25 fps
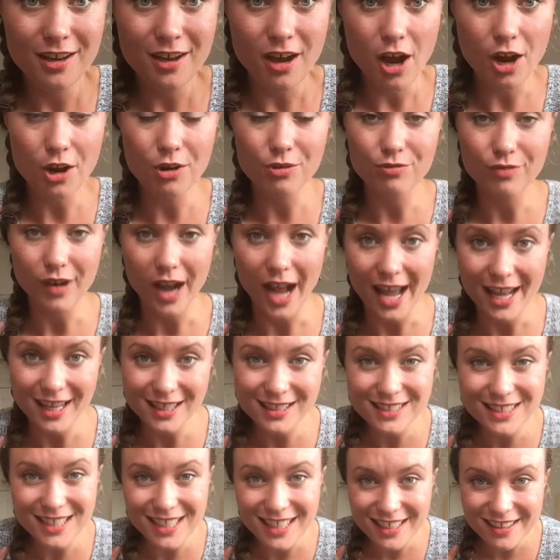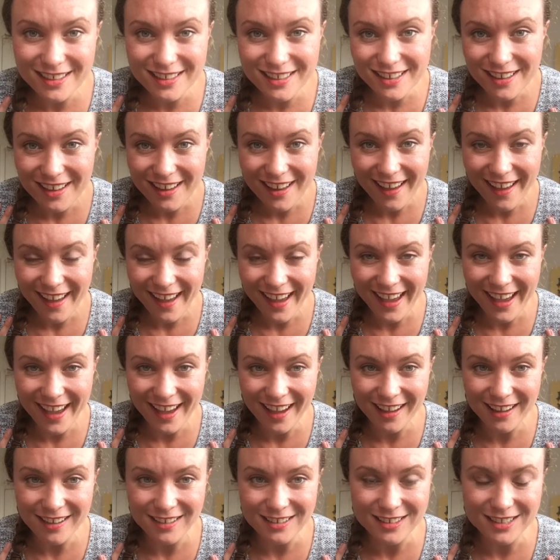are rising,
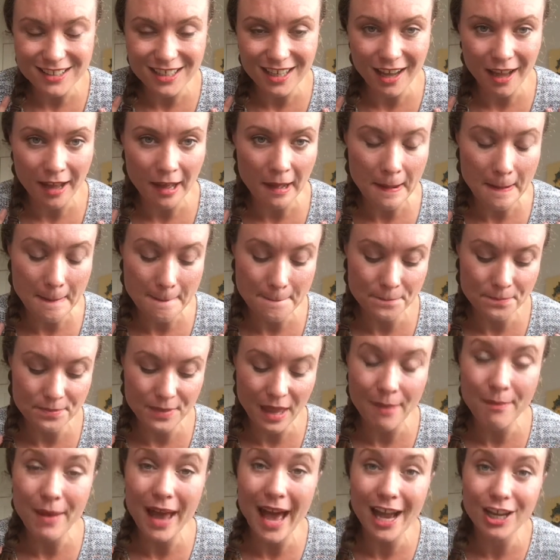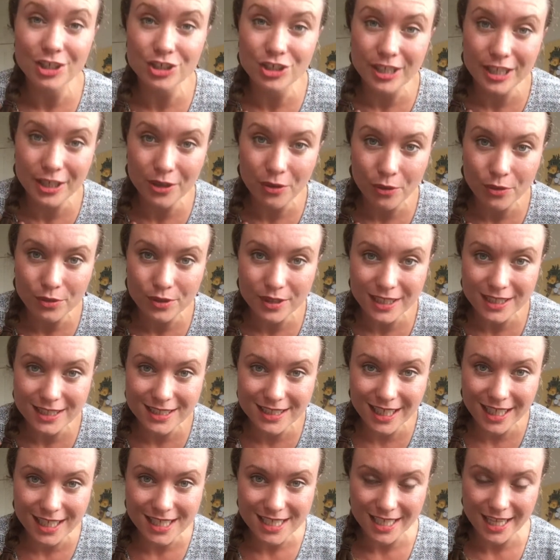and I'm actually only
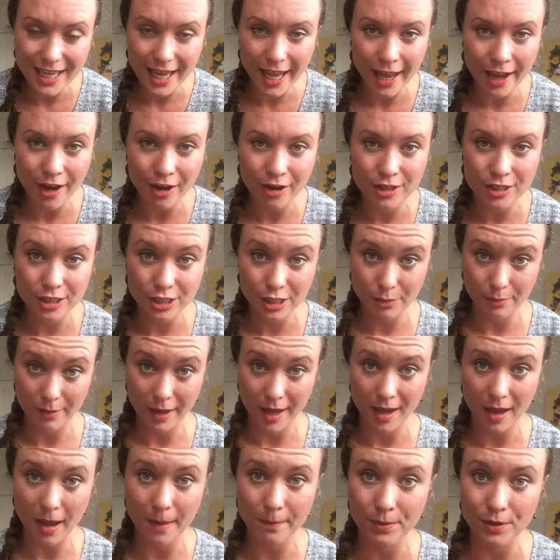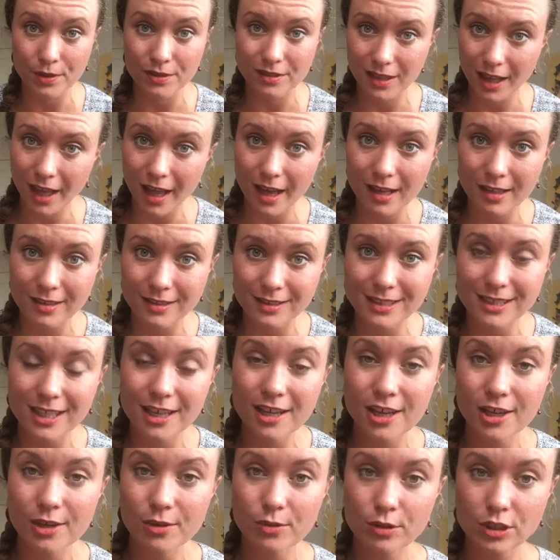sending air into my upper lungs,
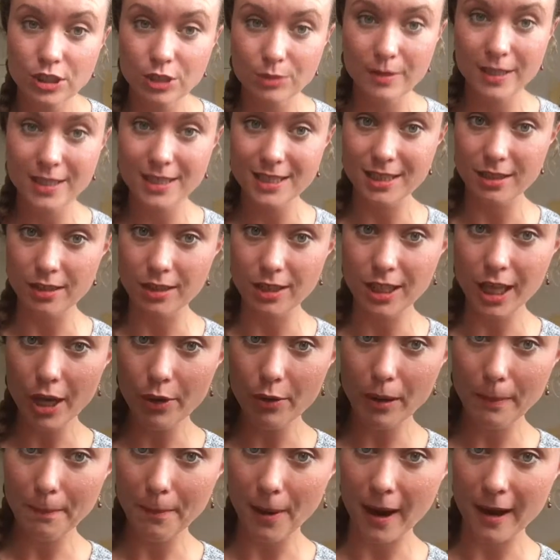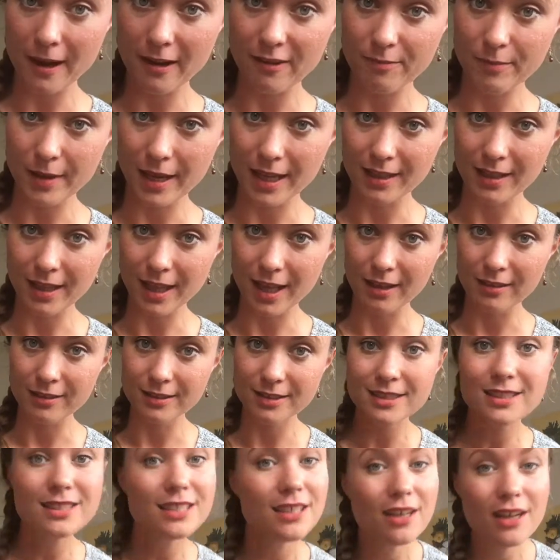which means the lower part of my
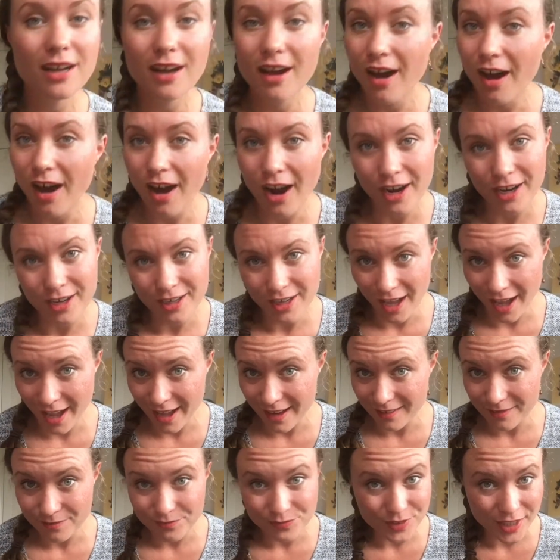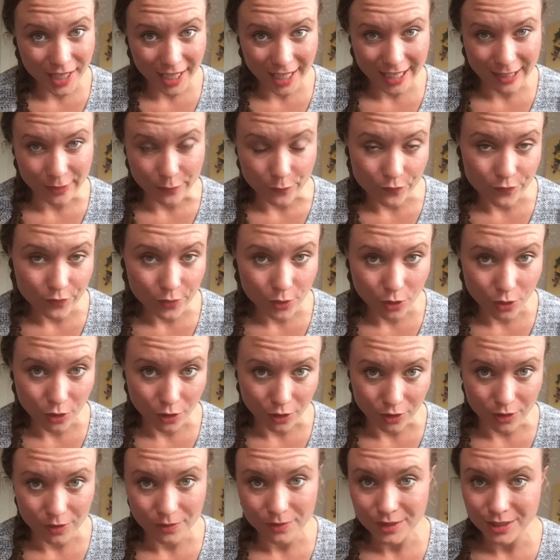lungs are not getting
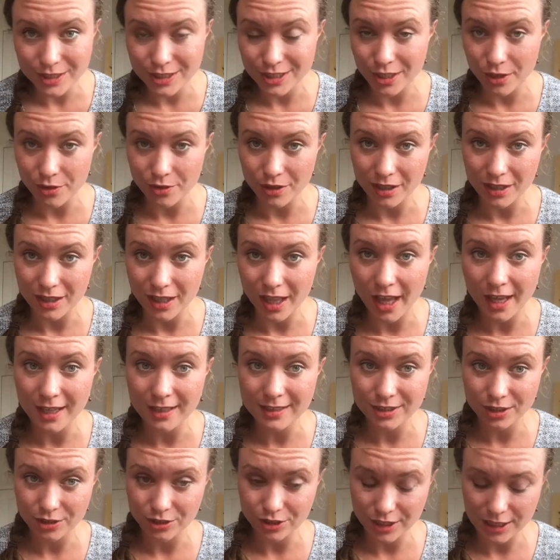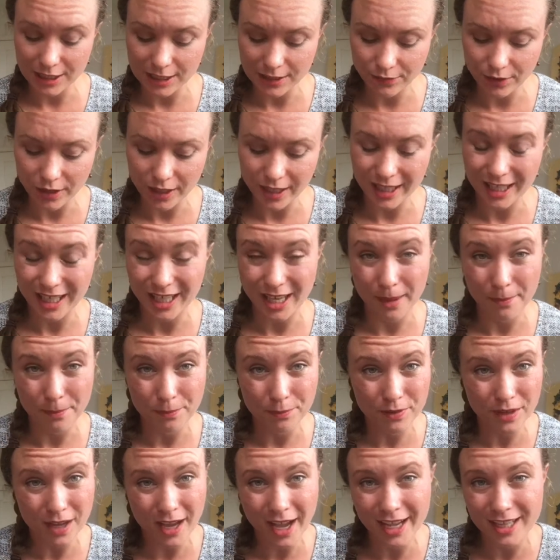full, so the lungs are just filling
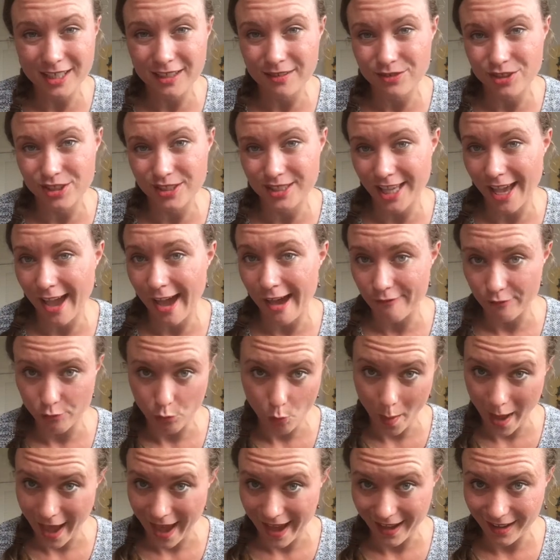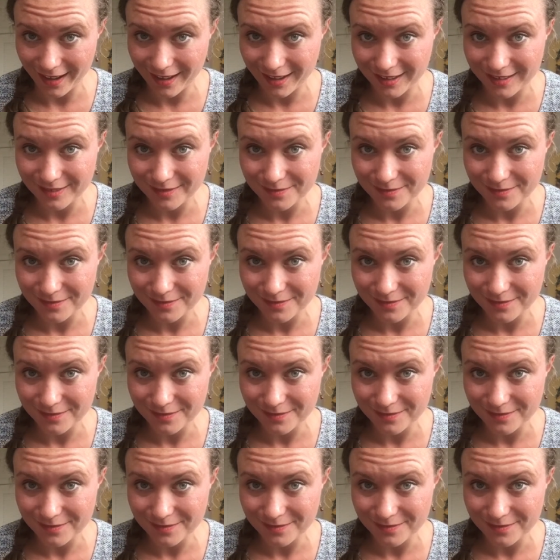up kind of just halfway.